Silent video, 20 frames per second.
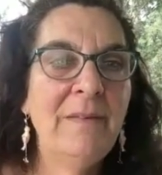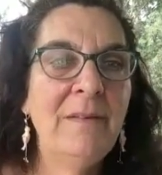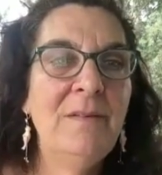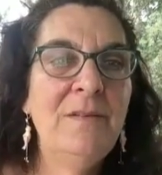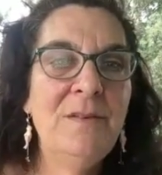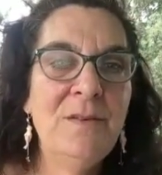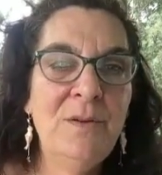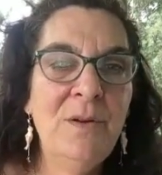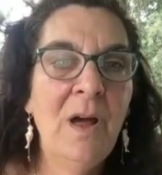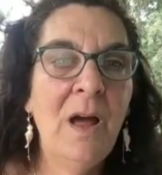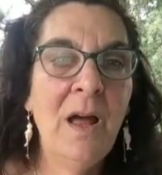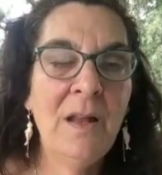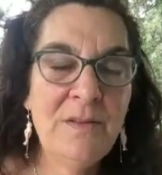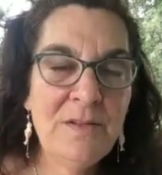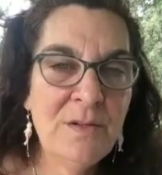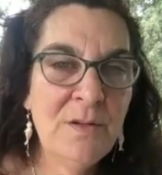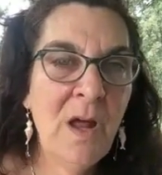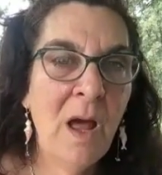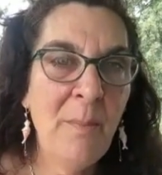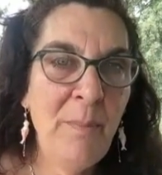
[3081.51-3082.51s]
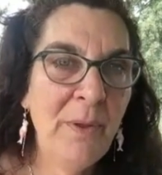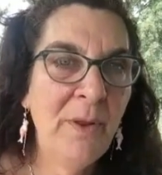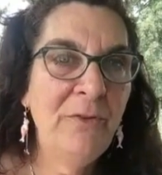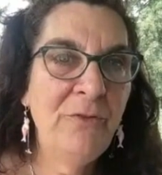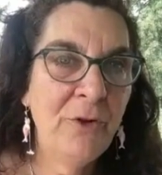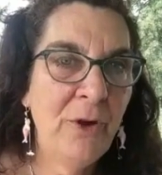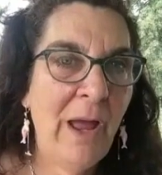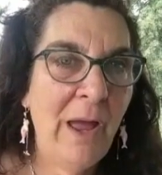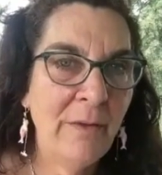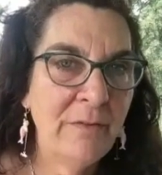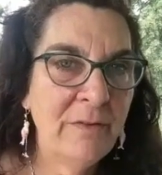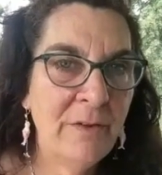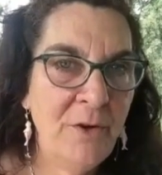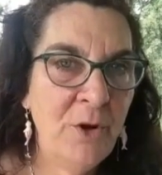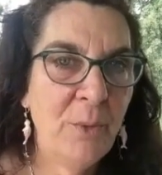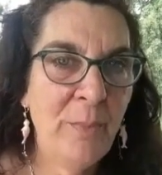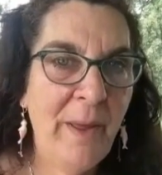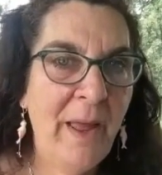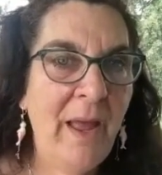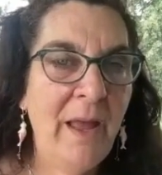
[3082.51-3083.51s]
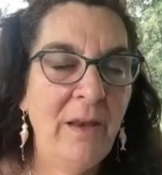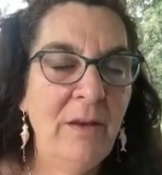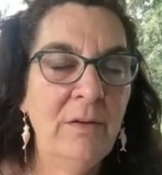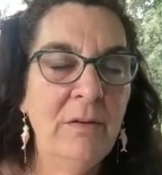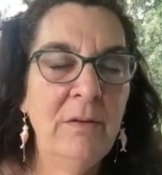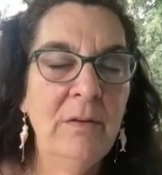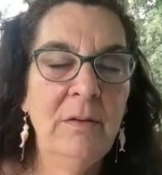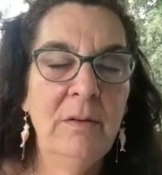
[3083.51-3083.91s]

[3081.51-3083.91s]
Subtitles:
And do not build your house on your pain.